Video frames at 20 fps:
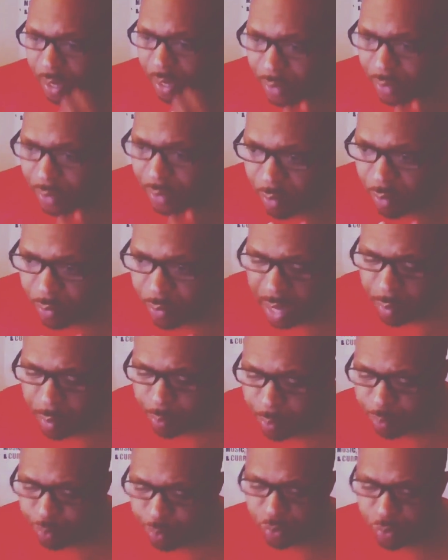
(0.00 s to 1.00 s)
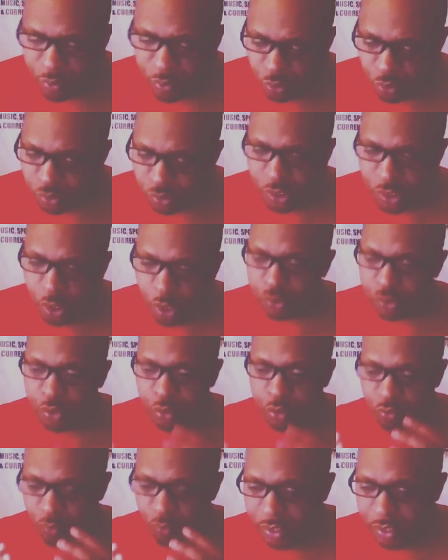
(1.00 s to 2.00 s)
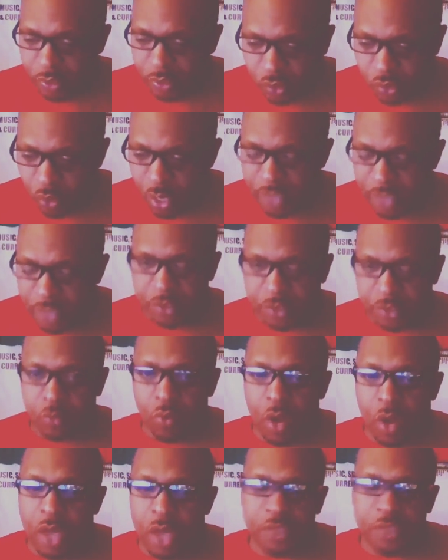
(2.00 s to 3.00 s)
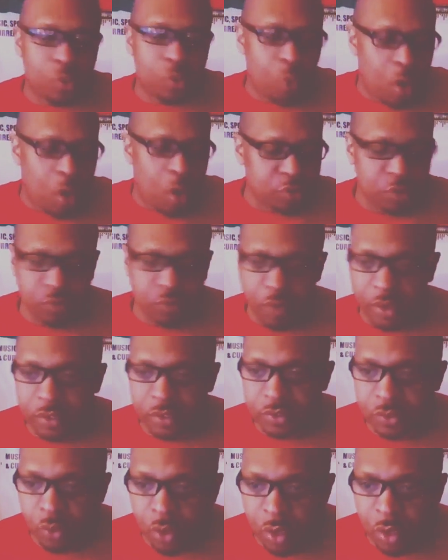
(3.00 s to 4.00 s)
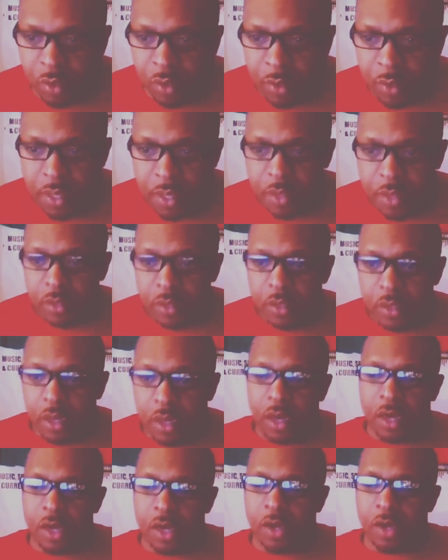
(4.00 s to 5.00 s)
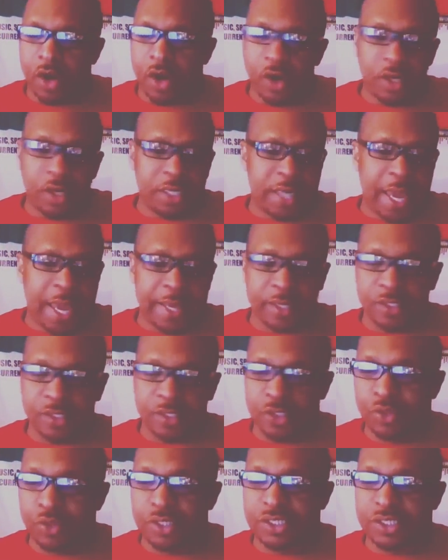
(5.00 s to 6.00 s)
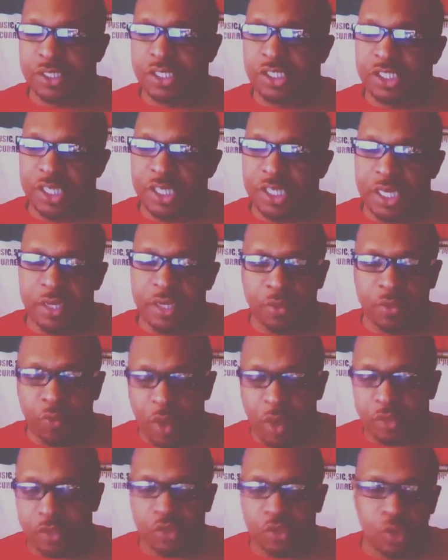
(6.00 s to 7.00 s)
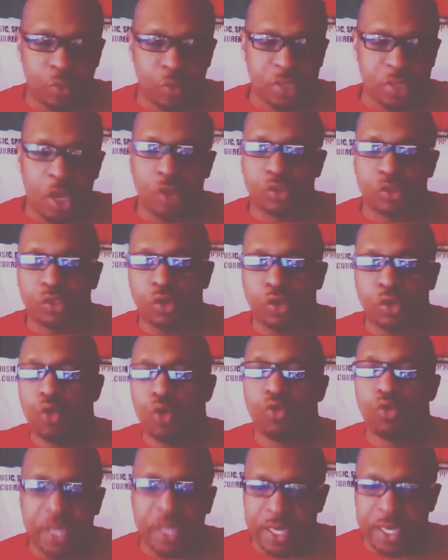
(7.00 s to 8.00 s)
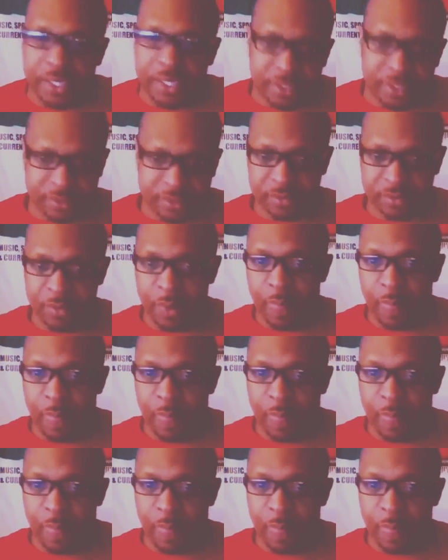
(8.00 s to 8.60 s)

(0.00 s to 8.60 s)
I used to go to the record store, I used to walk to the record store. Early 90s, UNCG, the record store was called School Kids.